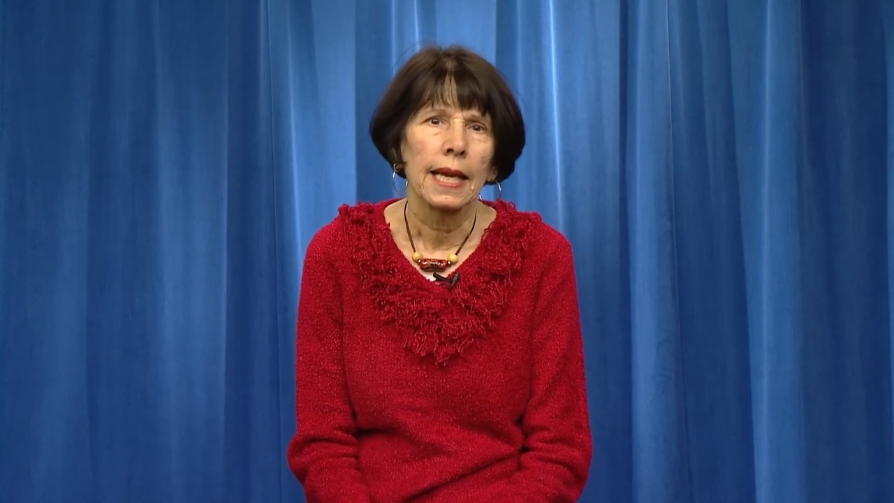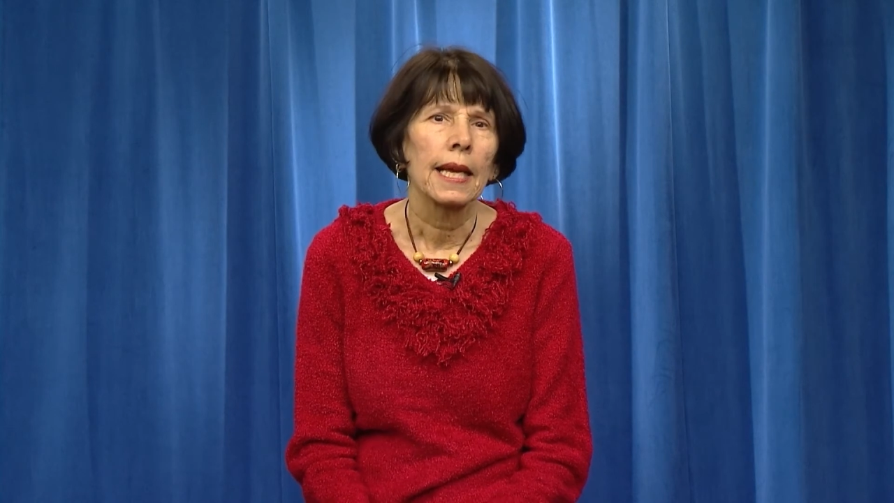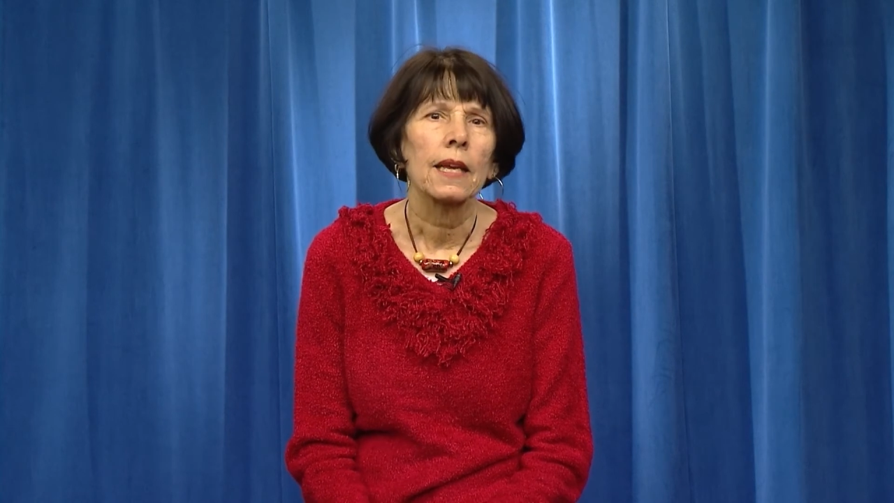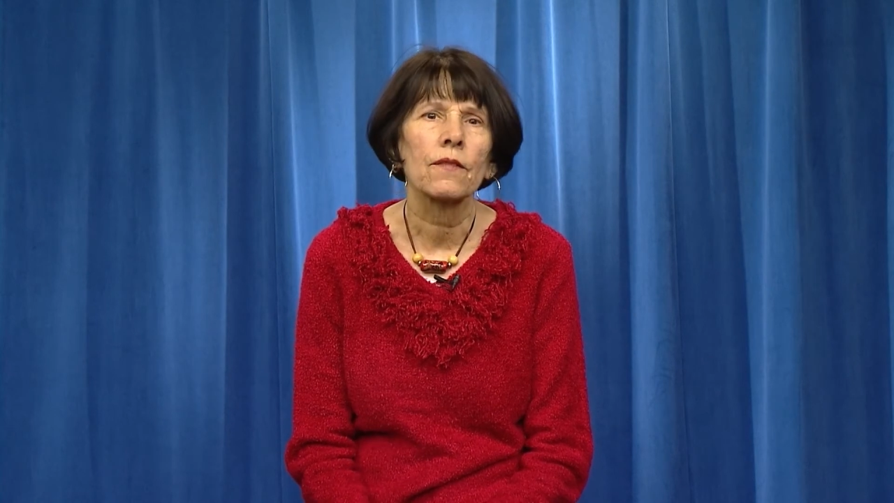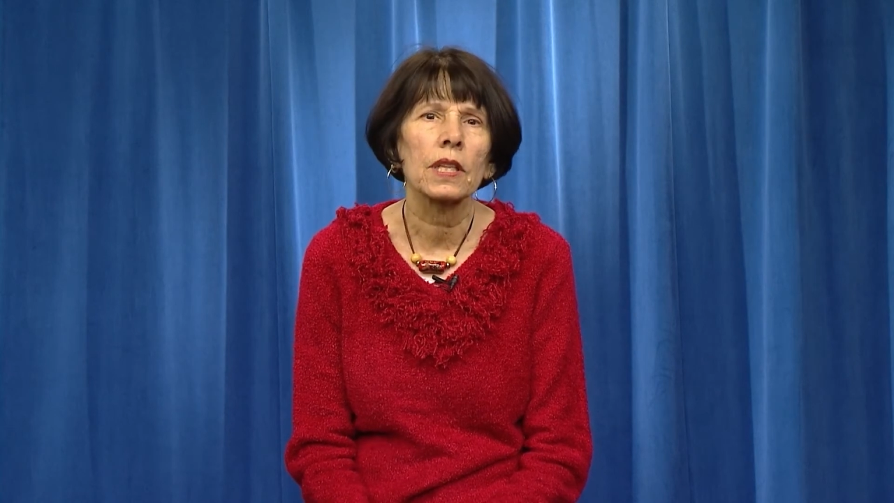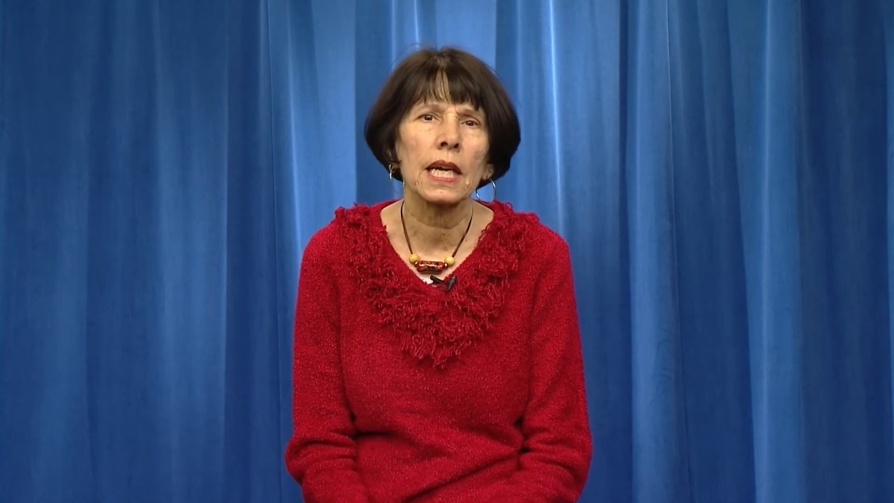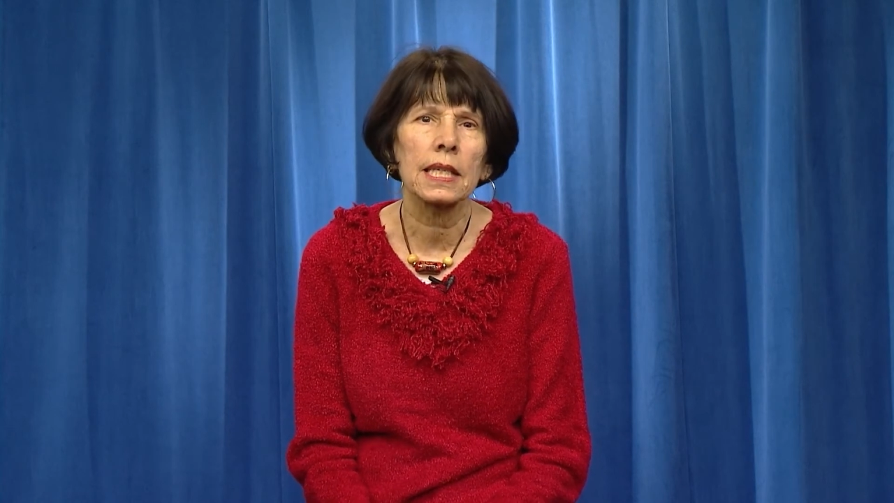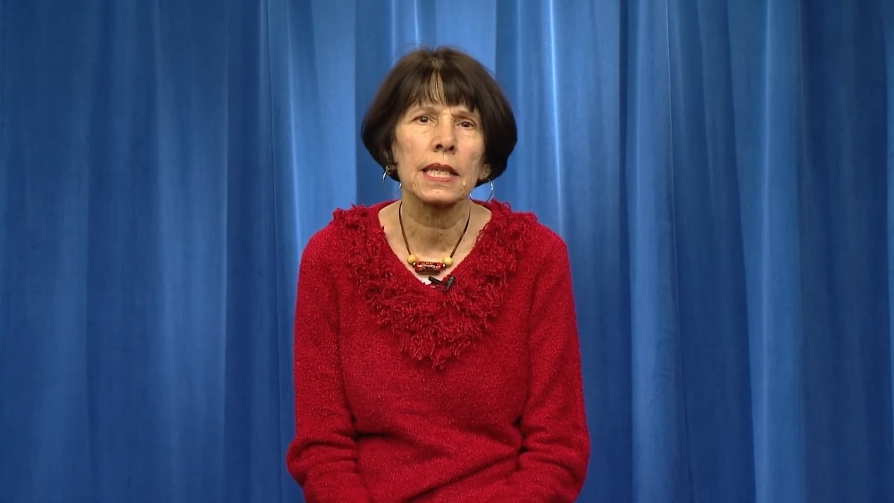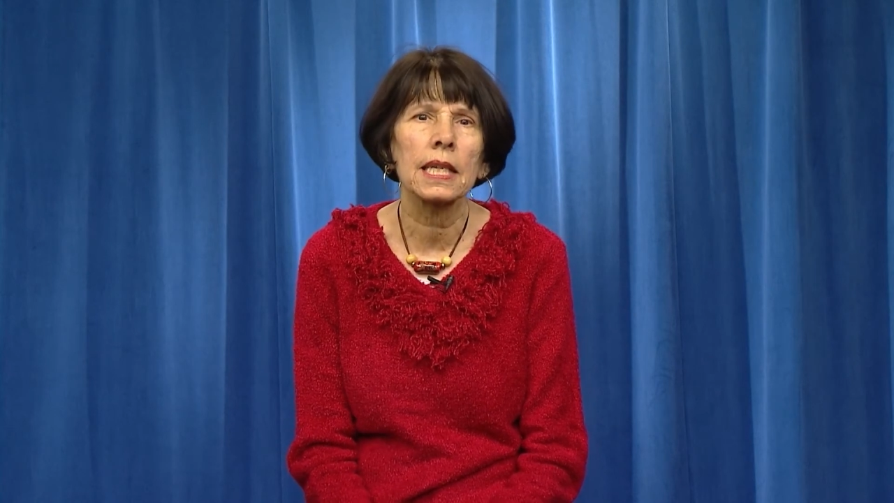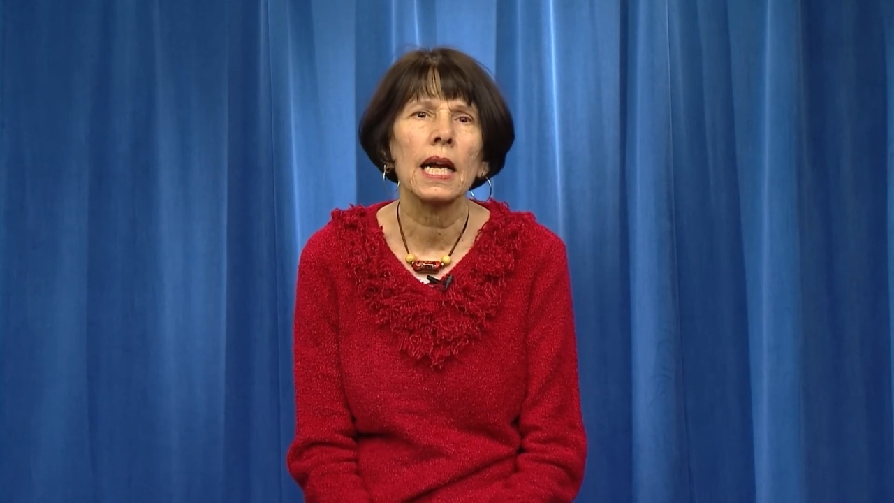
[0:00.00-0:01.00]
If
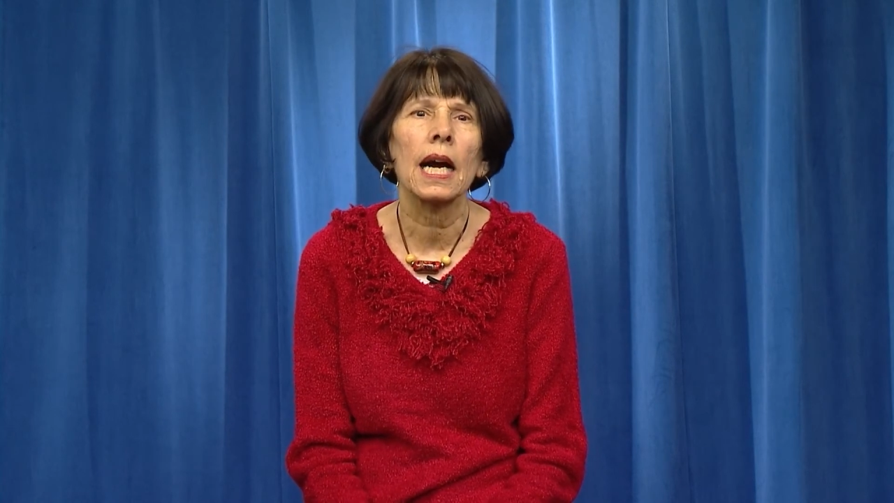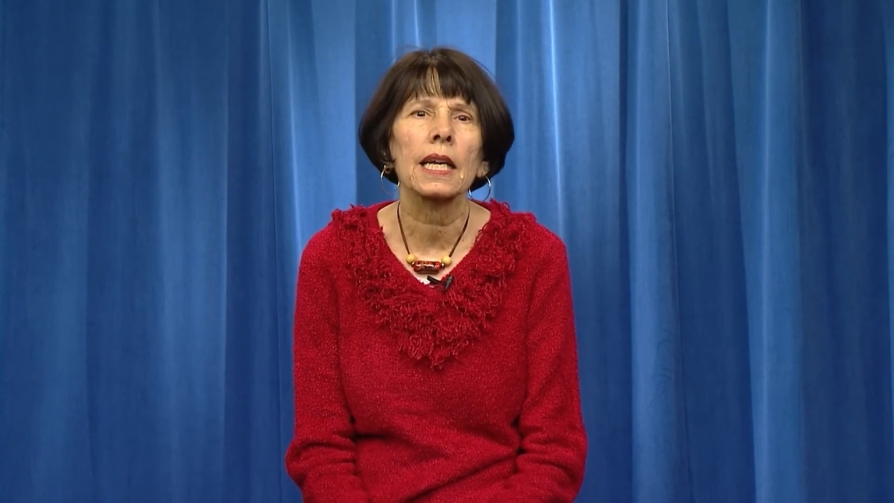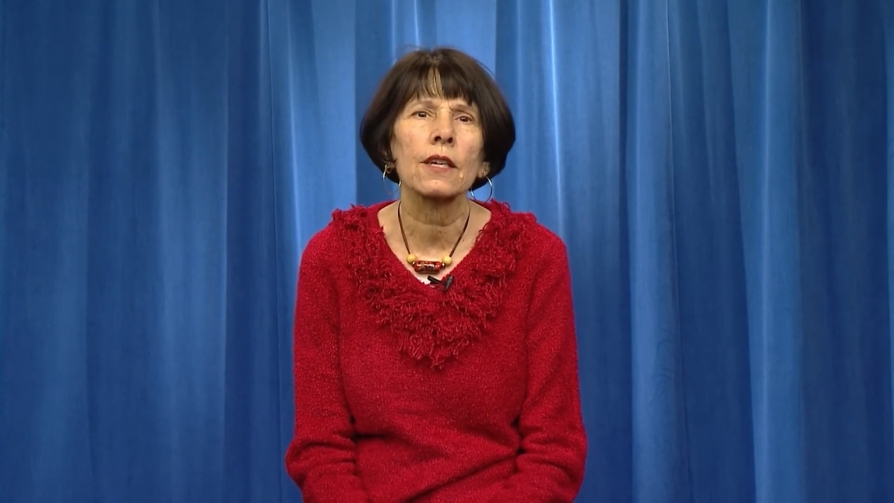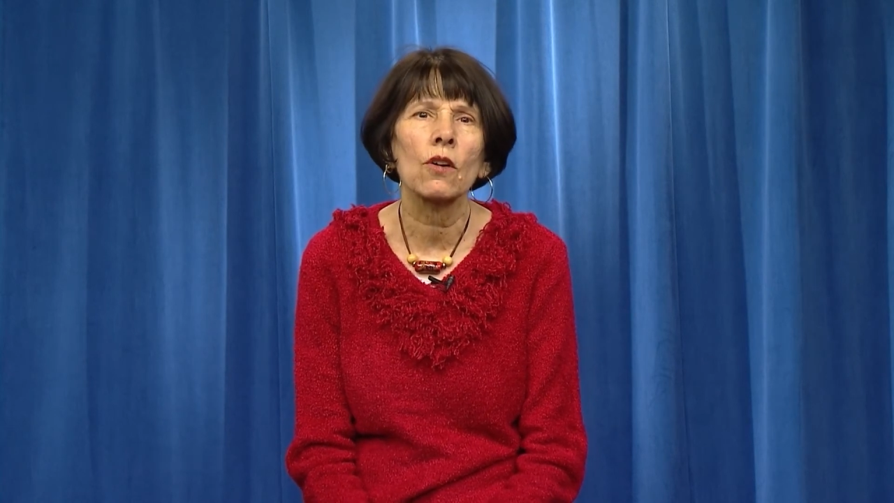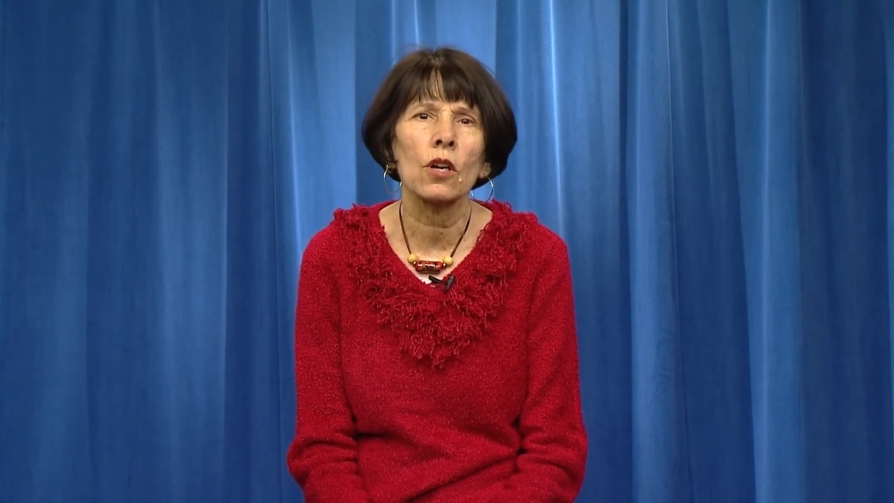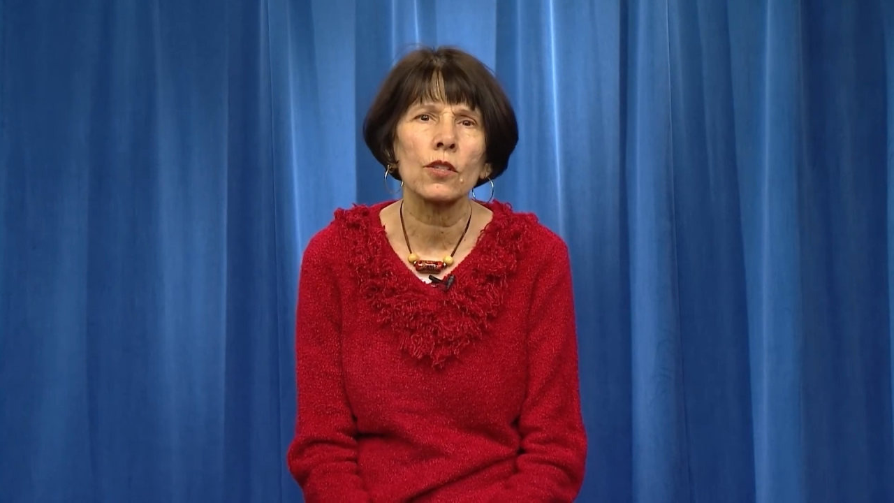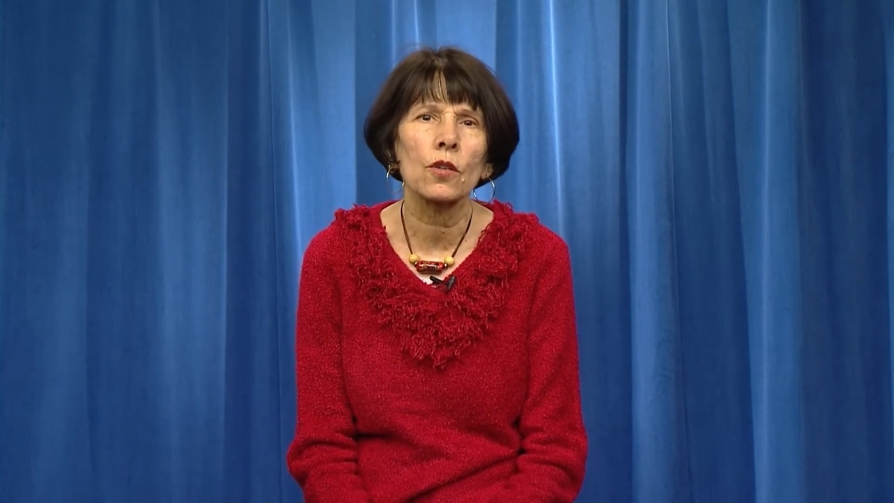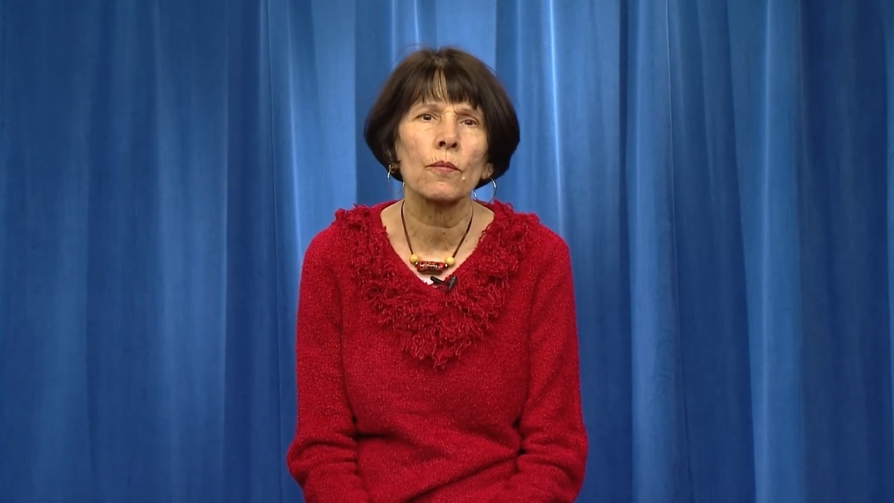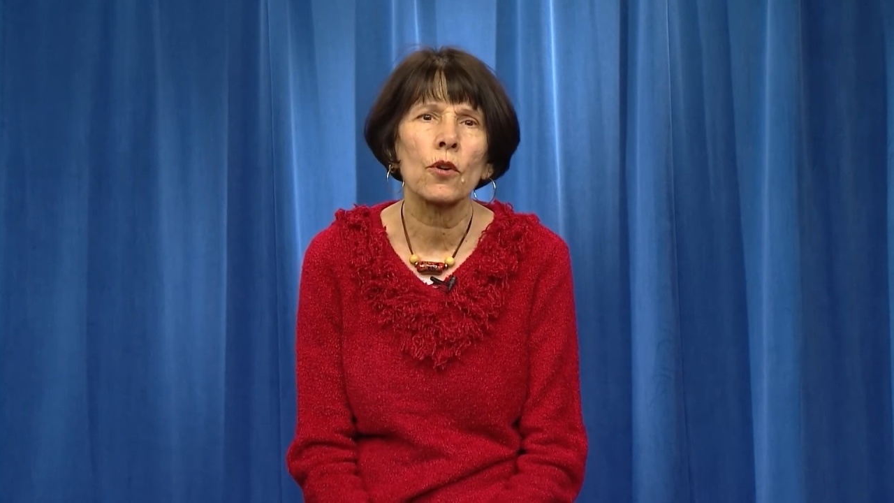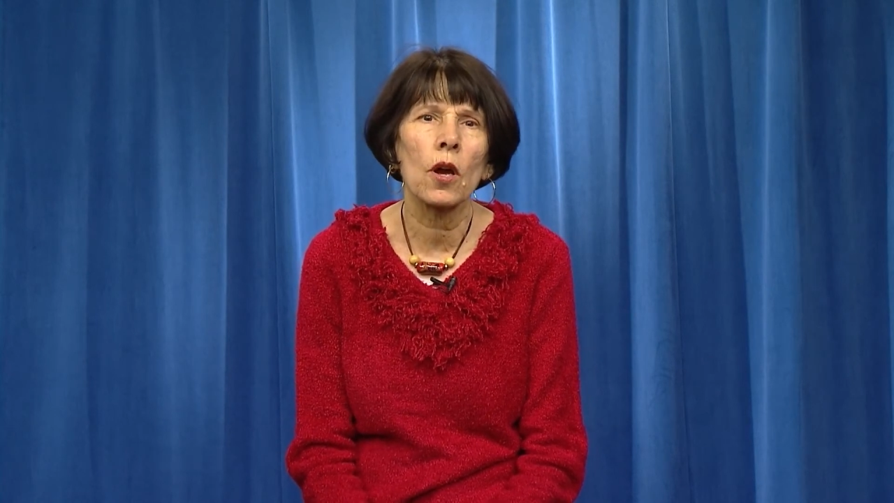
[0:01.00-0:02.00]
elected, I can
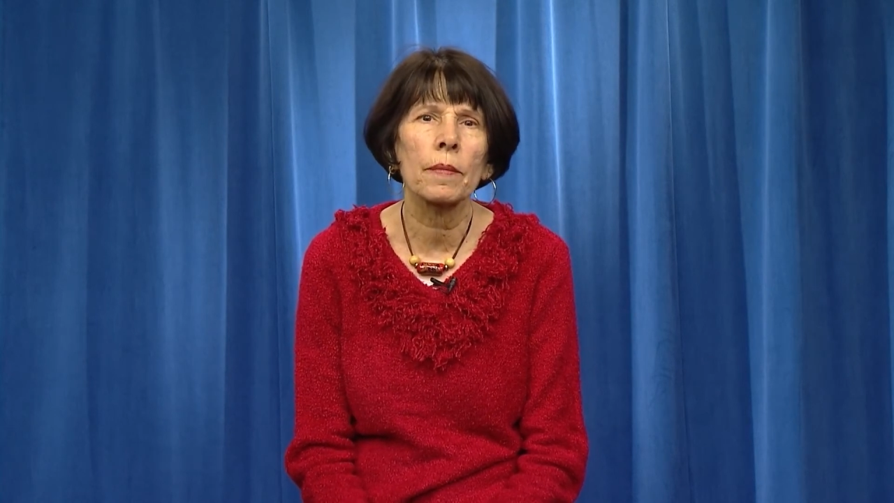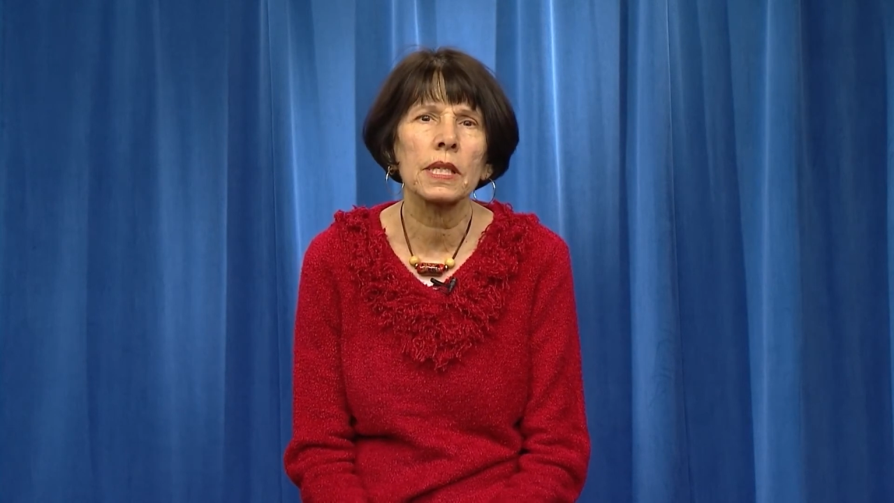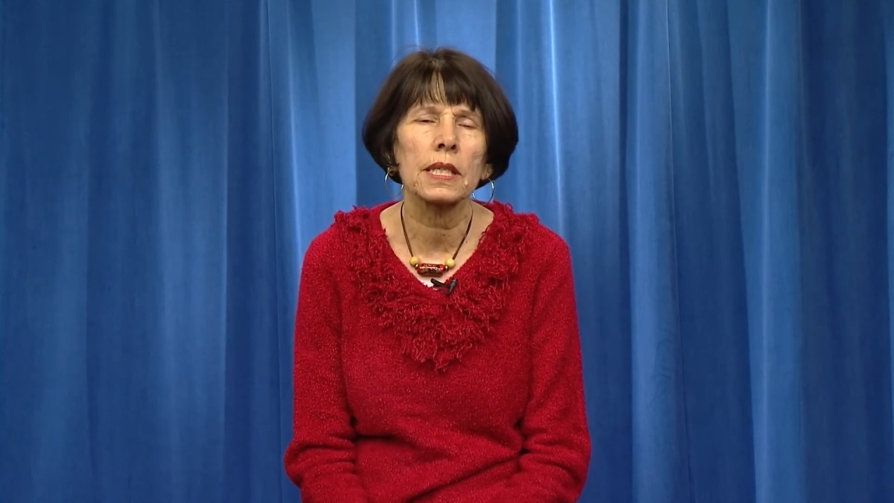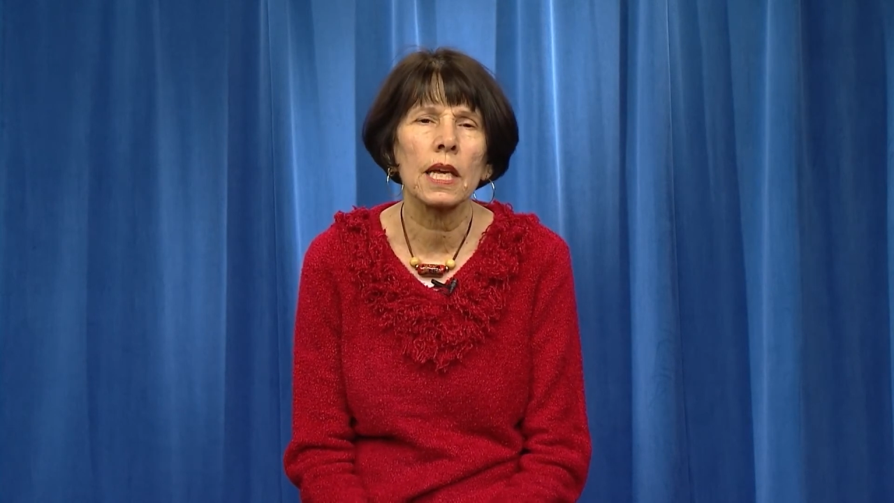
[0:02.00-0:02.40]
also promise